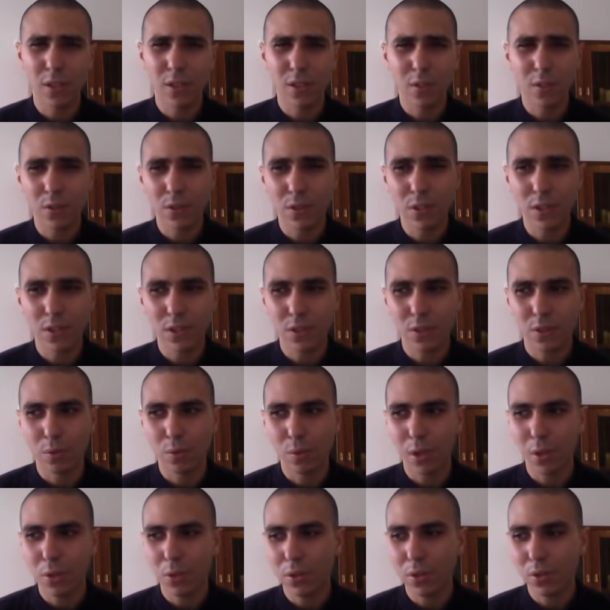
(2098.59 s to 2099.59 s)
I don't think so,
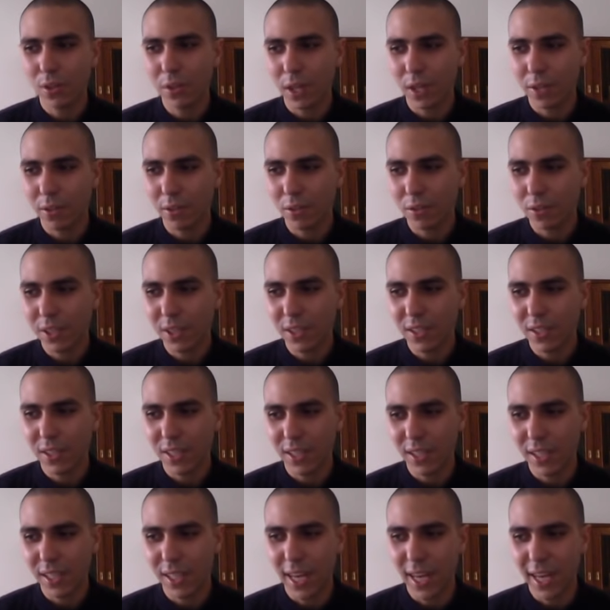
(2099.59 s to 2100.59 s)
because I don't think
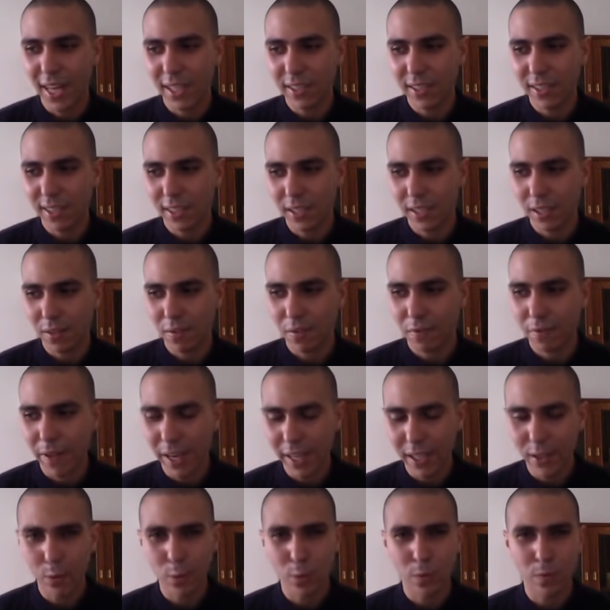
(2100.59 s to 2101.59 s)
that he had that
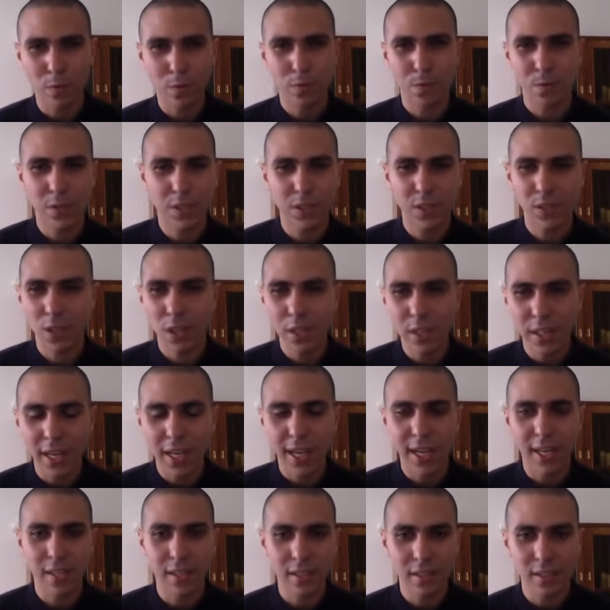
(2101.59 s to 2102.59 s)
effect of
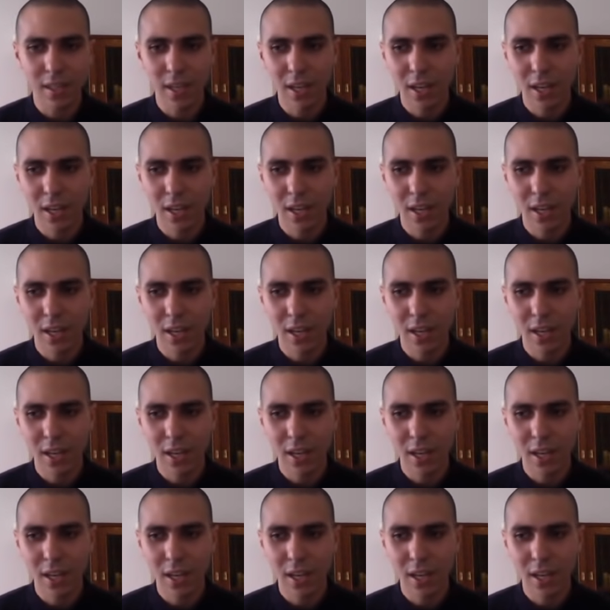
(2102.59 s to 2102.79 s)
threatening